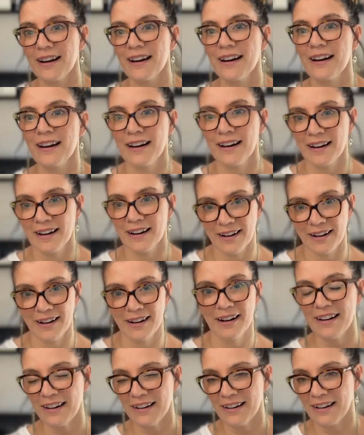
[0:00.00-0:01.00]

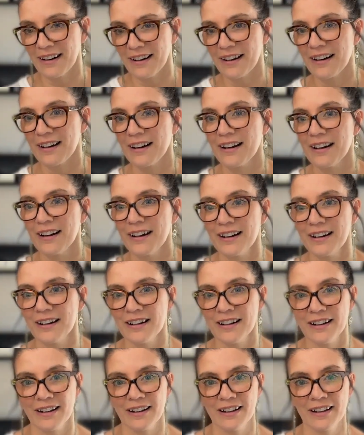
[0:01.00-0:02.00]

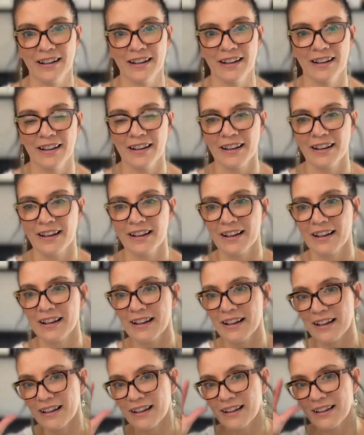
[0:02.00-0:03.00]

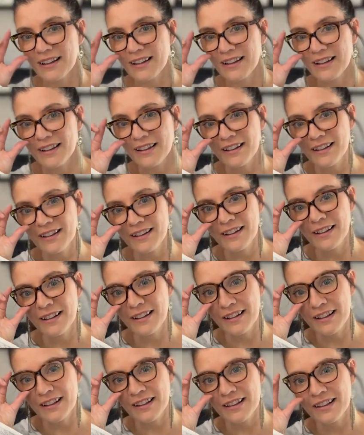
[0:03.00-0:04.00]

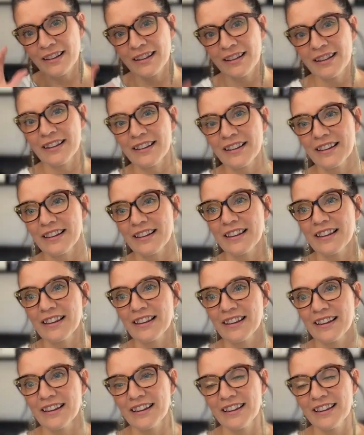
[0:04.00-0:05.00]

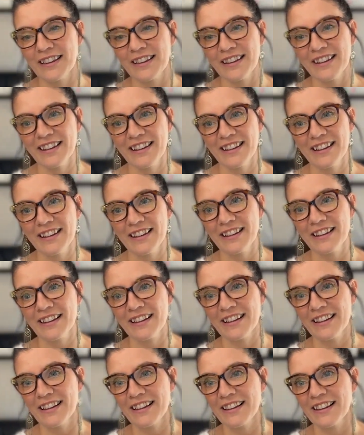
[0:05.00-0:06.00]

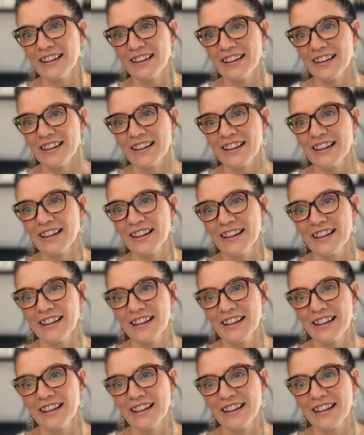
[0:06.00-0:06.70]
(silent)